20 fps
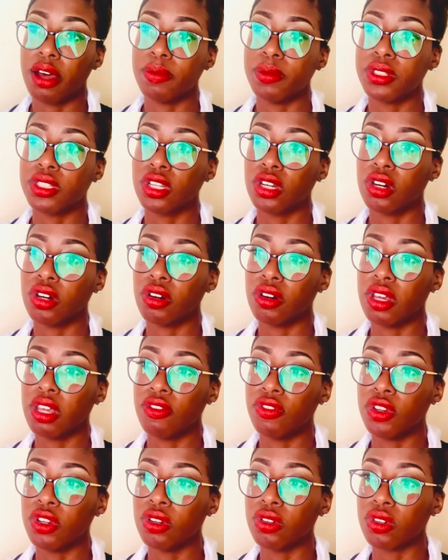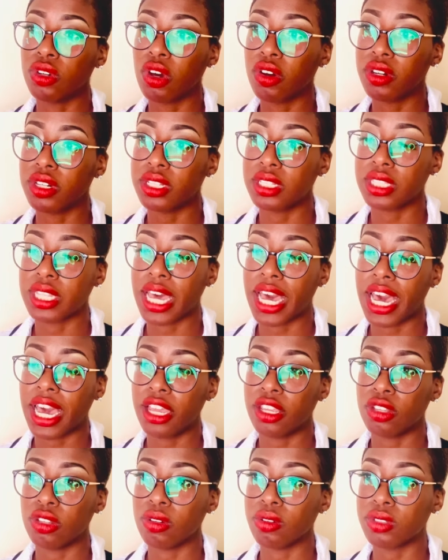So if you'll notice
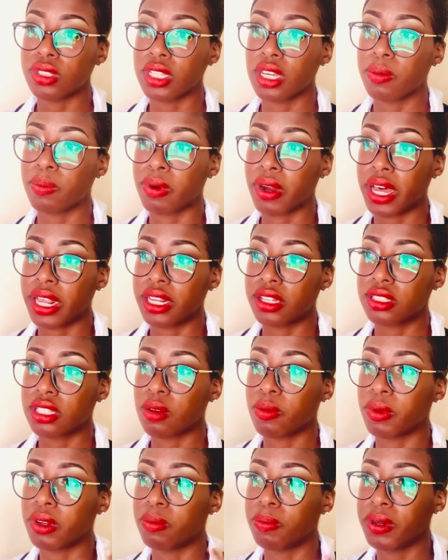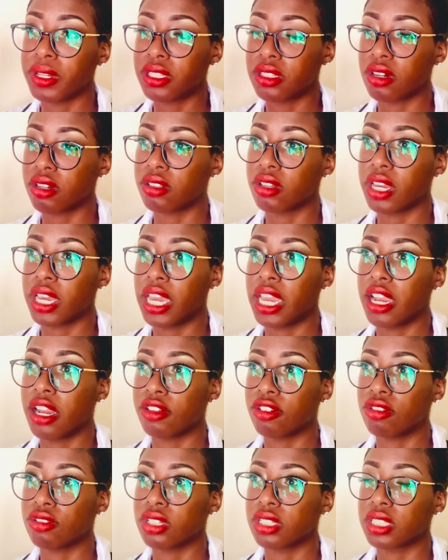that you'll see a product, someone puts it on their hair
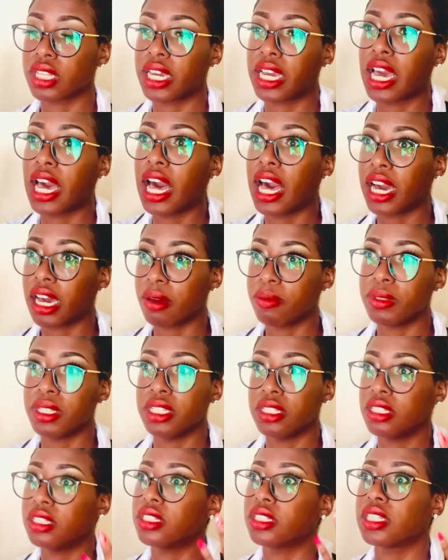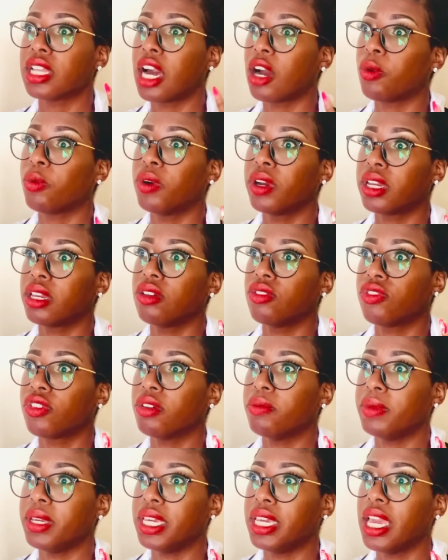and you're just like, how come it's not working
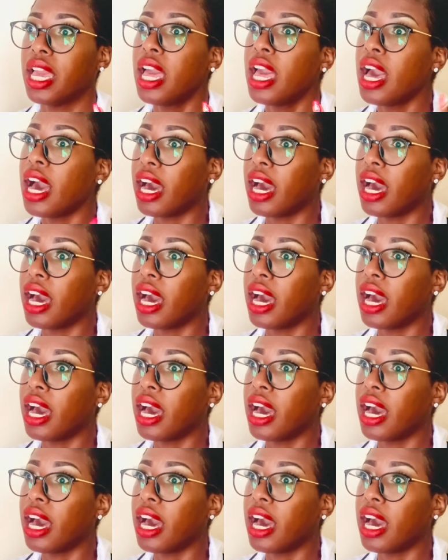for me?